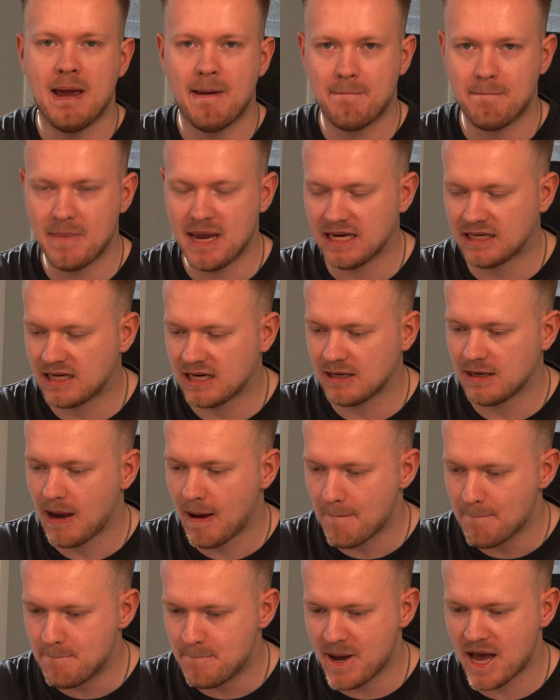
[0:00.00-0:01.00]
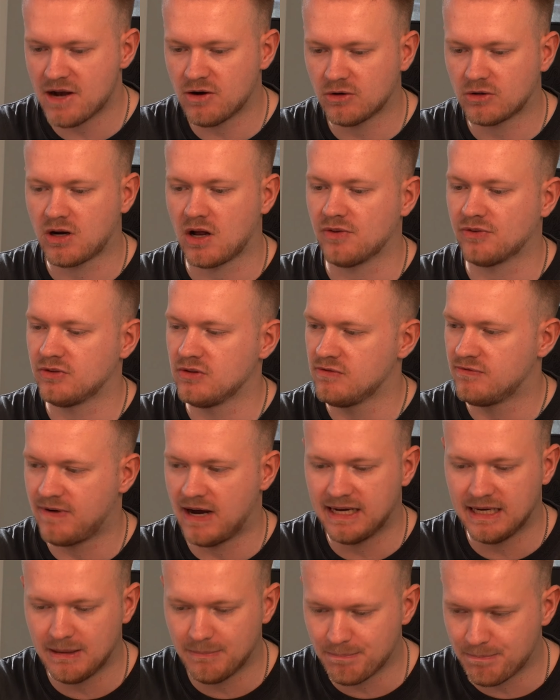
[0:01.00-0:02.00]
making better content,
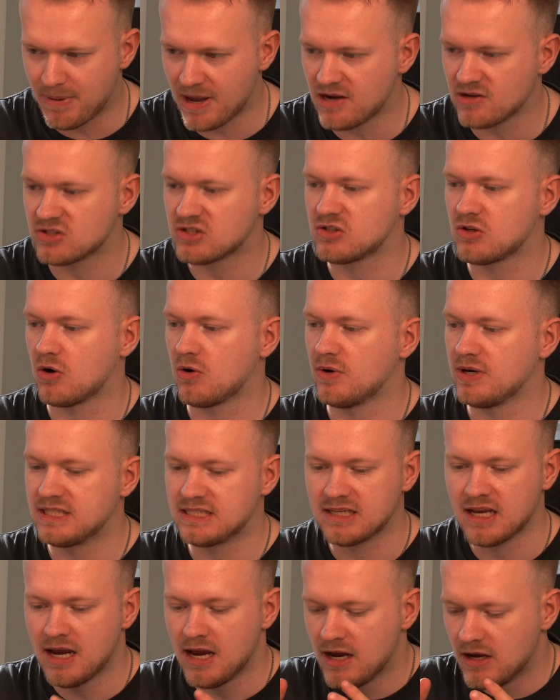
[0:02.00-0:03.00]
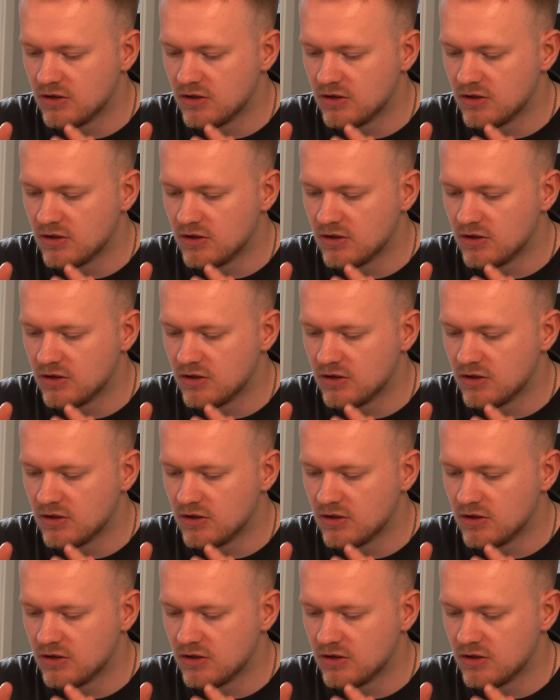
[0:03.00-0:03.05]
finding better stories,